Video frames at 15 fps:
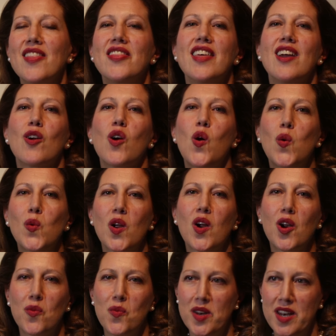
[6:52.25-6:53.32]
their own
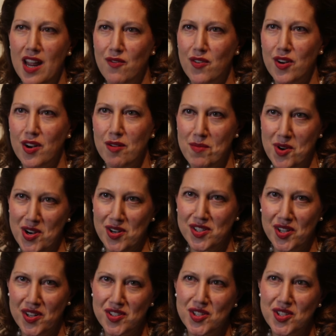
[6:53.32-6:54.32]
art would never emerge.